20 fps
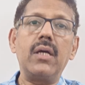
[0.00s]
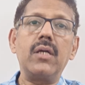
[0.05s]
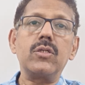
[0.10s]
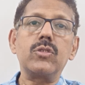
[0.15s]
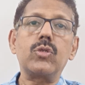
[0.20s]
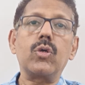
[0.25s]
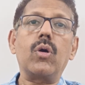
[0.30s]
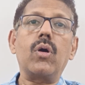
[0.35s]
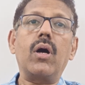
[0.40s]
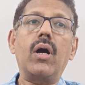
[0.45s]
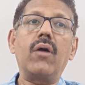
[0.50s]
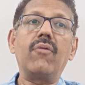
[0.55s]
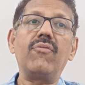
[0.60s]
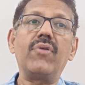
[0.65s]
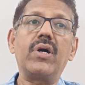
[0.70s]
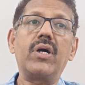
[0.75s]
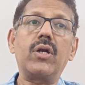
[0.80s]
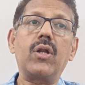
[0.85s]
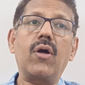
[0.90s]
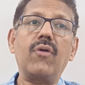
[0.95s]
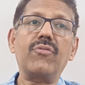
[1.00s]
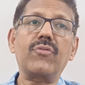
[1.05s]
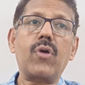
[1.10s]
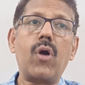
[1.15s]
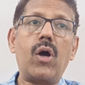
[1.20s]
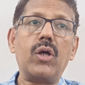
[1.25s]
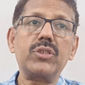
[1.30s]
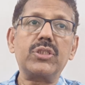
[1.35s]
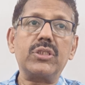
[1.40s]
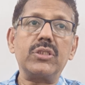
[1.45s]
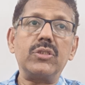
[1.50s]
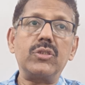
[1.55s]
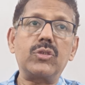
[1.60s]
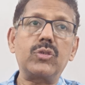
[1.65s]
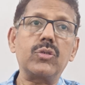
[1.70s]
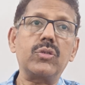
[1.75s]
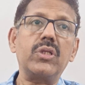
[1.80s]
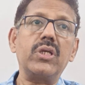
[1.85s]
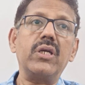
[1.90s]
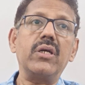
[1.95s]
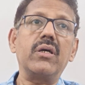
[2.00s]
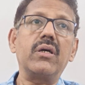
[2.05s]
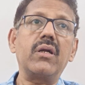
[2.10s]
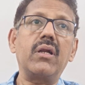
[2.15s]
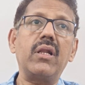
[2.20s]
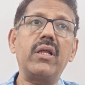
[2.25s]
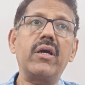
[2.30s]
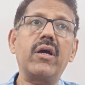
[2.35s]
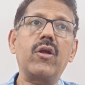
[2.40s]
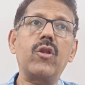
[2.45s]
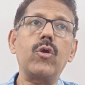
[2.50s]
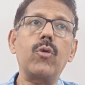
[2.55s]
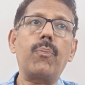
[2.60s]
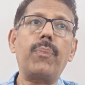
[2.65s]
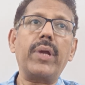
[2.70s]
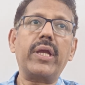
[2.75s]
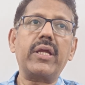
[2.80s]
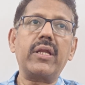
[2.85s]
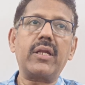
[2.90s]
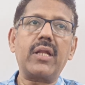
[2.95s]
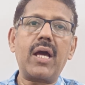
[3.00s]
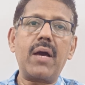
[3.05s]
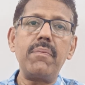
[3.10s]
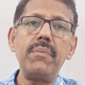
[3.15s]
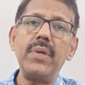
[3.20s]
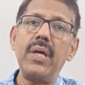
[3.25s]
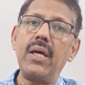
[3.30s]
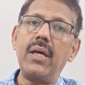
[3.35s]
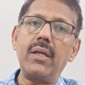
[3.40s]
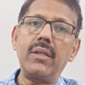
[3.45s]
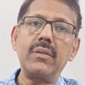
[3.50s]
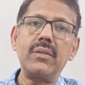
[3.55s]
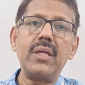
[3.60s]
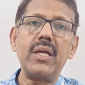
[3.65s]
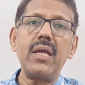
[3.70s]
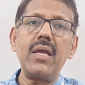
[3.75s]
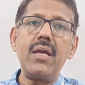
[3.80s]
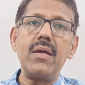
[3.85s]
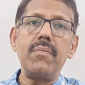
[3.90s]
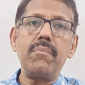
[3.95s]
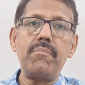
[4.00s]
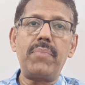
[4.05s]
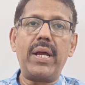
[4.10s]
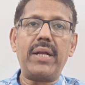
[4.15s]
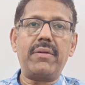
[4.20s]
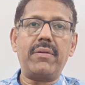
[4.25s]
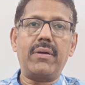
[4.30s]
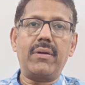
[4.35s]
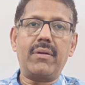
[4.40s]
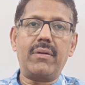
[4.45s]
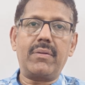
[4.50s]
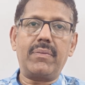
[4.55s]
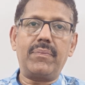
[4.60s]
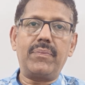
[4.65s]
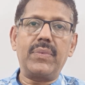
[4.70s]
So a word of caution. So the earlier you pick it up, the better.